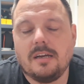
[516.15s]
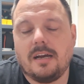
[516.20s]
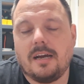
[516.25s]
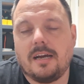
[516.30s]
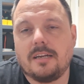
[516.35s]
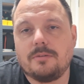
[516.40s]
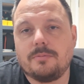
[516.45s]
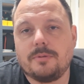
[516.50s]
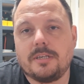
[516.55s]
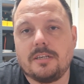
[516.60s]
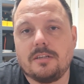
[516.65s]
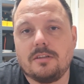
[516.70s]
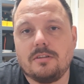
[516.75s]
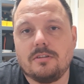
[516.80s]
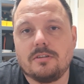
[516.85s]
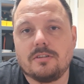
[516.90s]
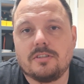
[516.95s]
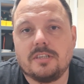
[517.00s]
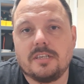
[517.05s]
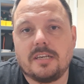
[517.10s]
and we can
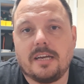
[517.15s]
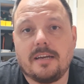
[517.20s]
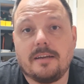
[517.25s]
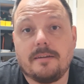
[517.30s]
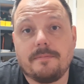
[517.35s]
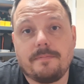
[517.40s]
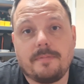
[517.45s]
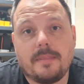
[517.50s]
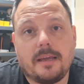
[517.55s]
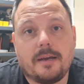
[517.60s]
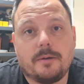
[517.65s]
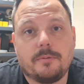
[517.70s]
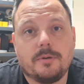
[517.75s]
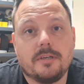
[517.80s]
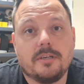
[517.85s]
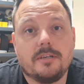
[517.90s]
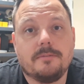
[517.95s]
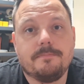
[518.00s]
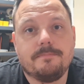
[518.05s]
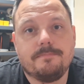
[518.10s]
look to get
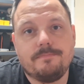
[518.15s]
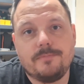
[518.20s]
our